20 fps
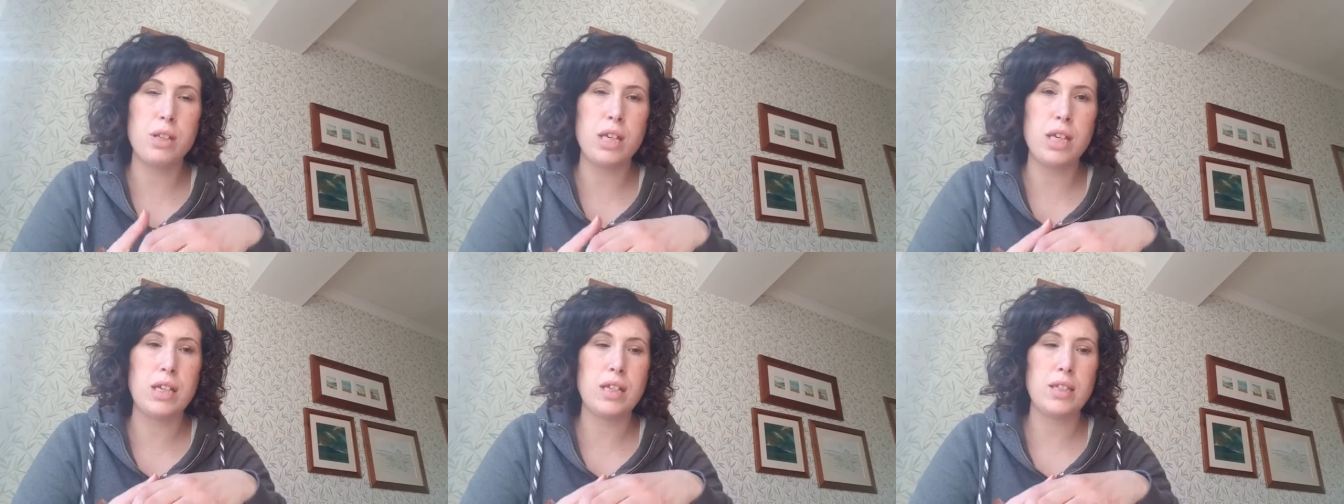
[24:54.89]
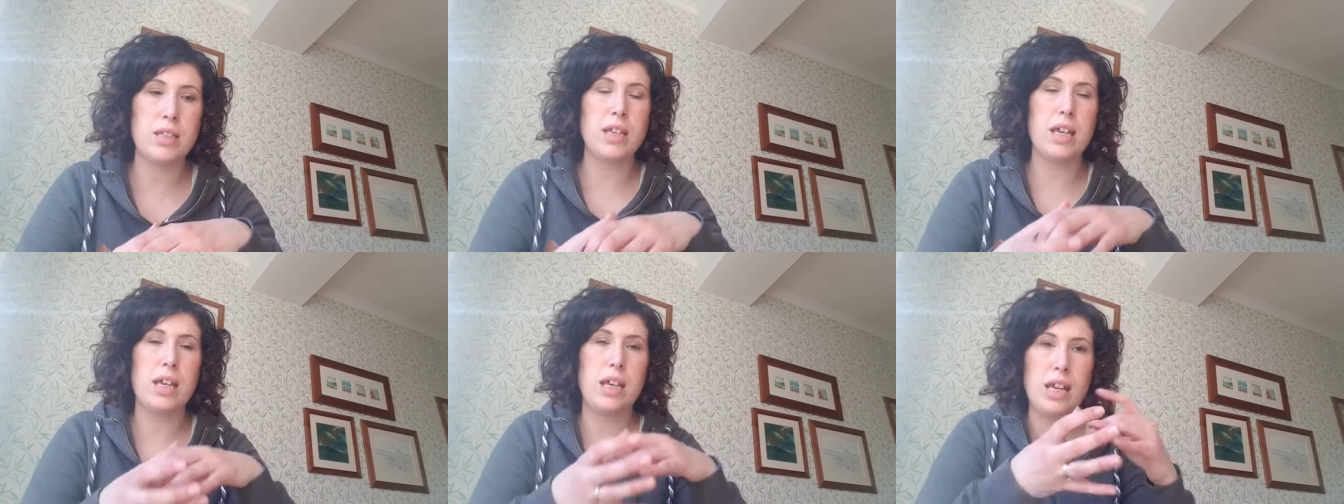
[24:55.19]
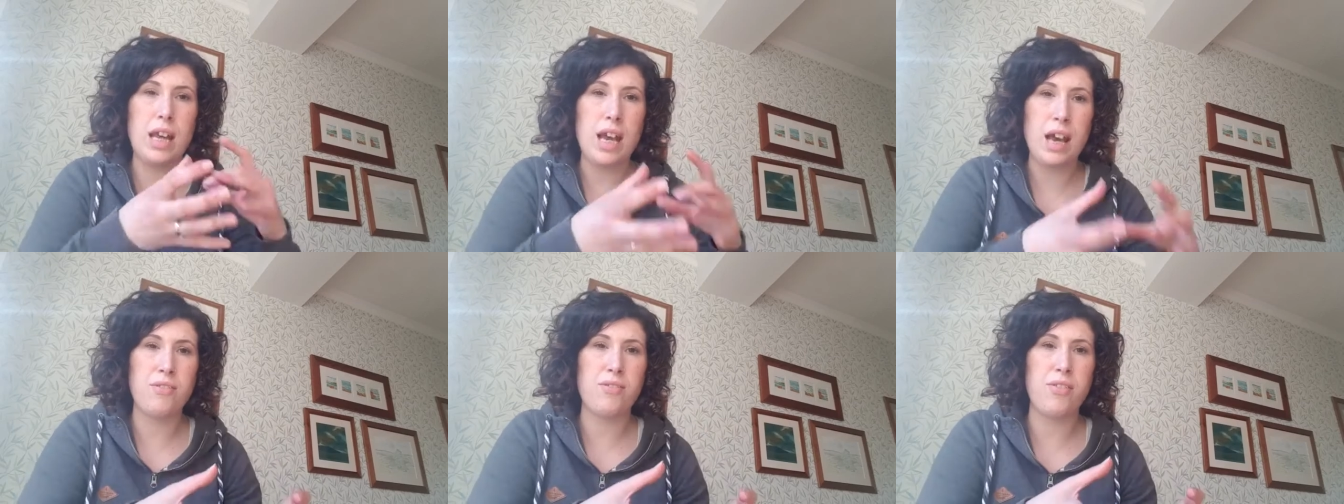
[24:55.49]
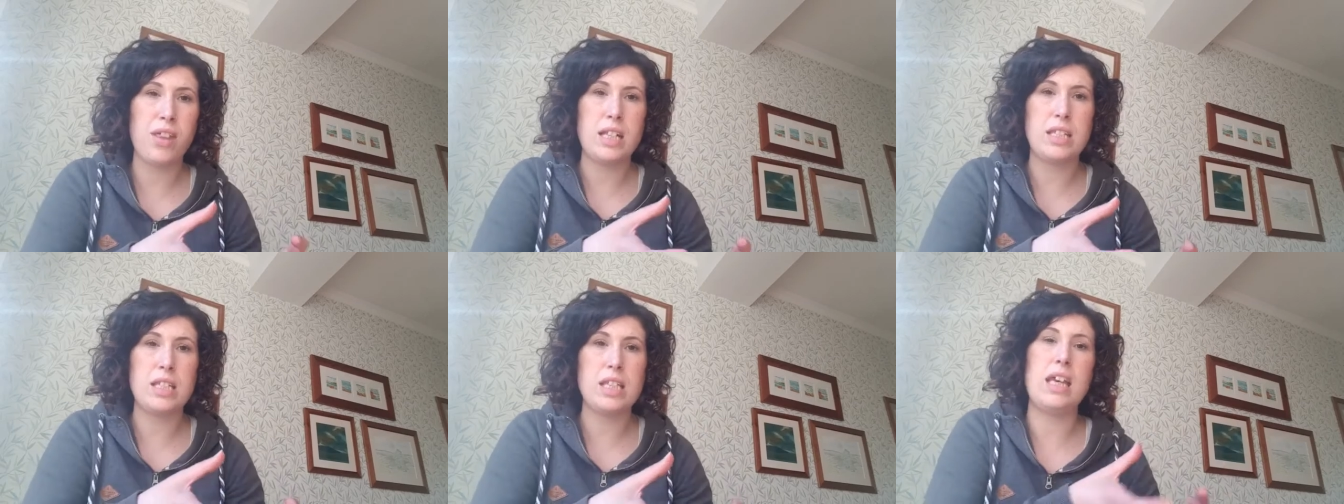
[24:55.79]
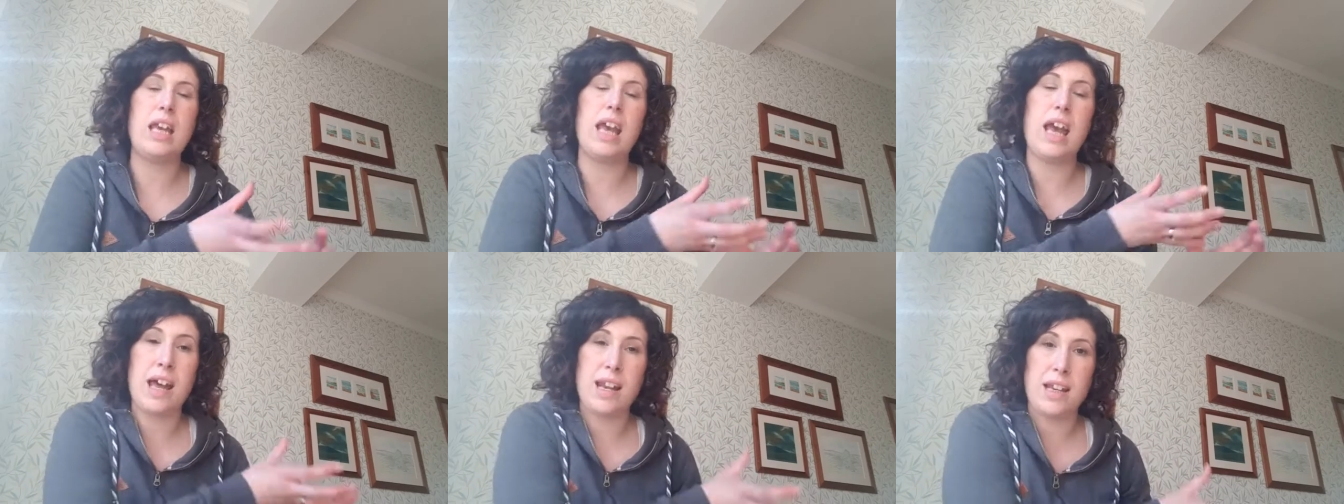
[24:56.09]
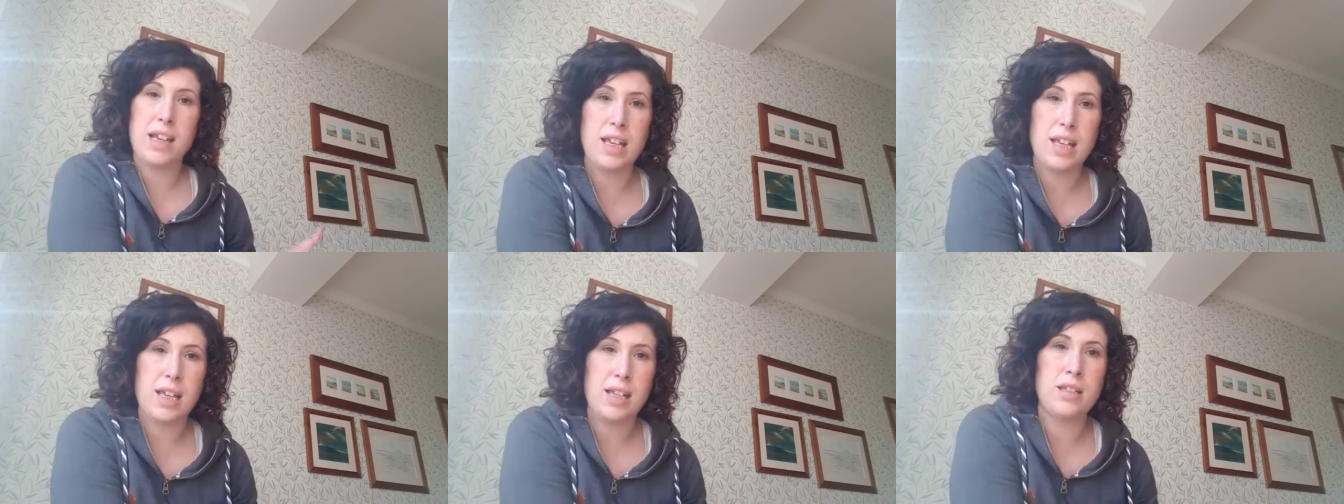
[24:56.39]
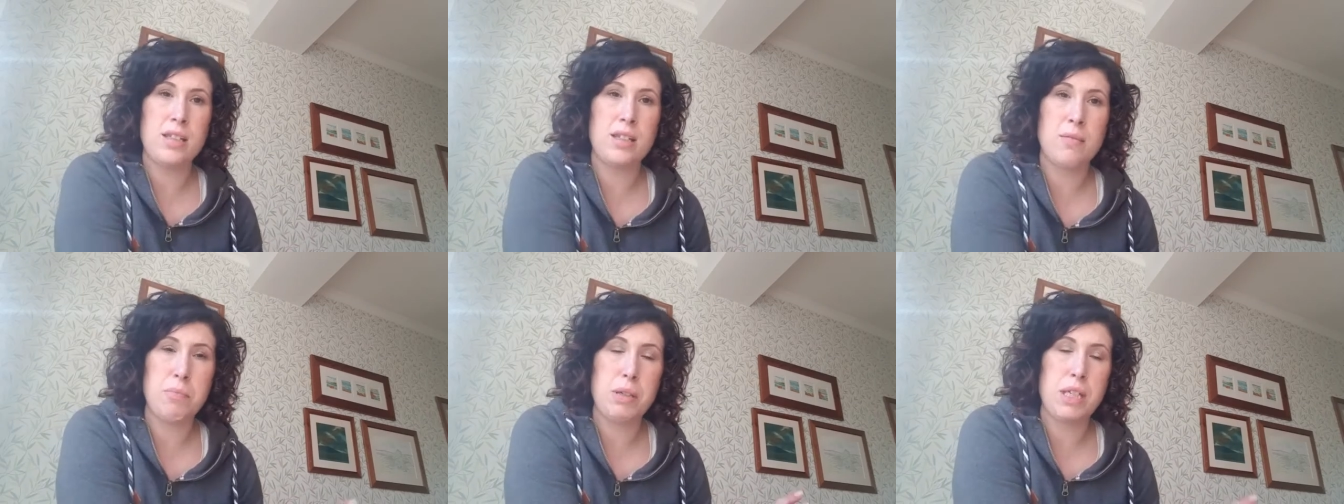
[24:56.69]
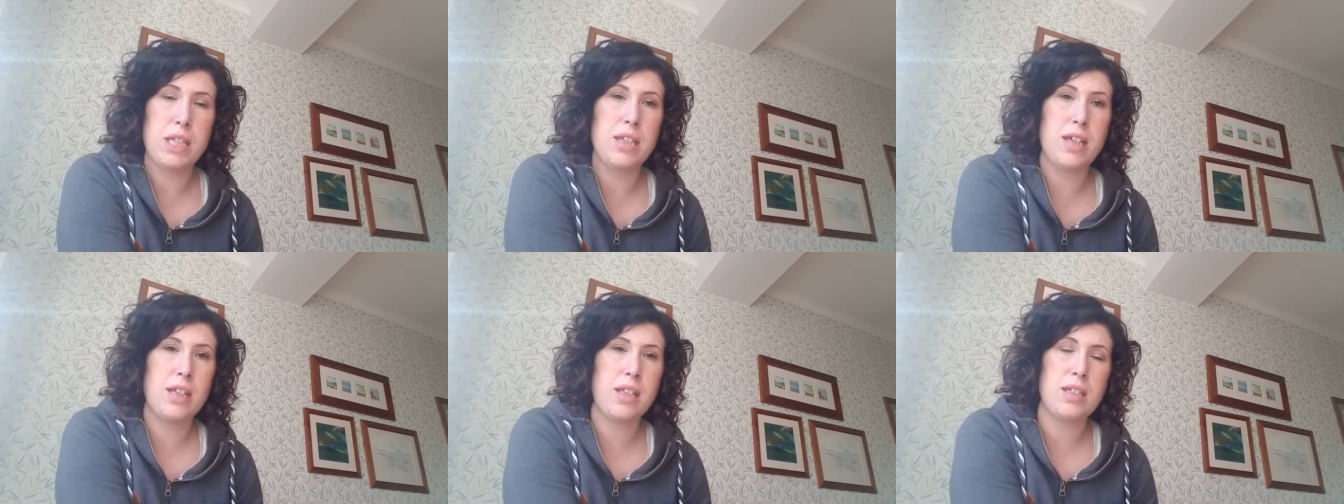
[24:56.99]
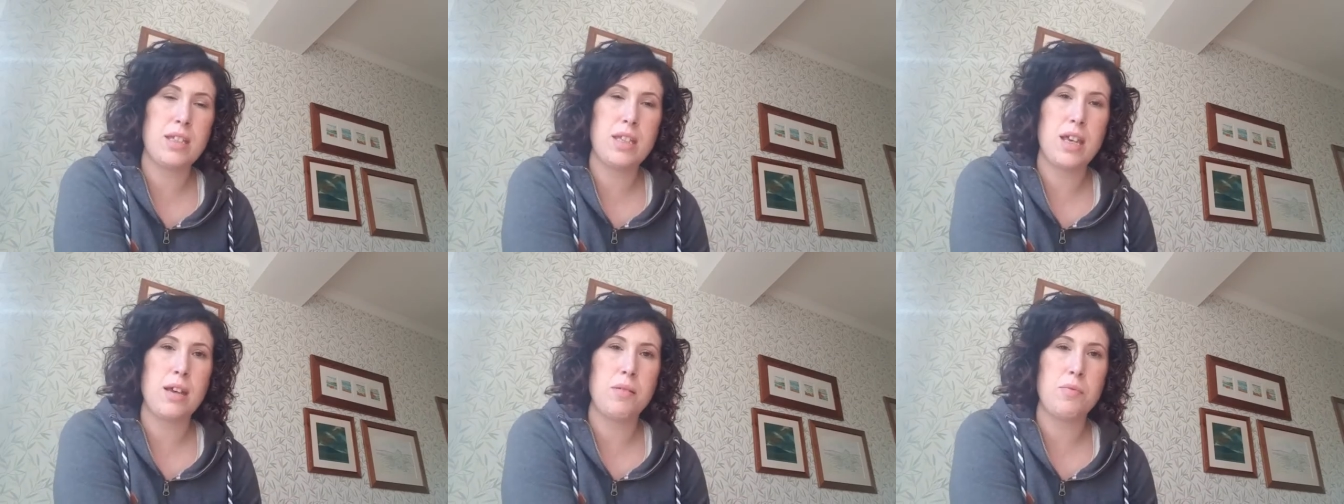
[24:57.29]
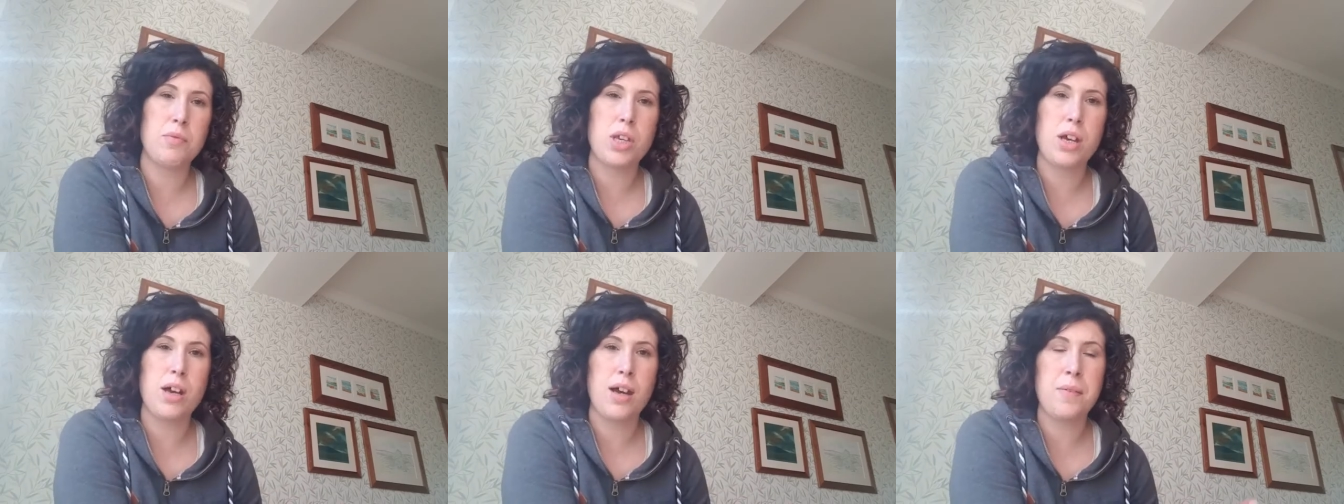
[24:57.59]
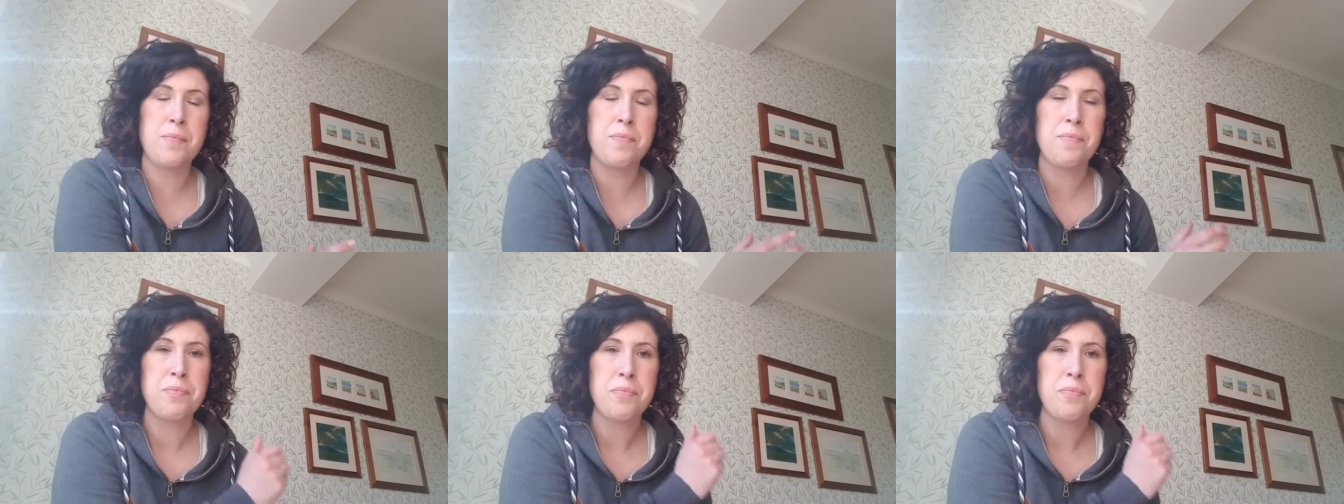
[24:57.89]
because they can have their tea and it keeps them busy at the same time.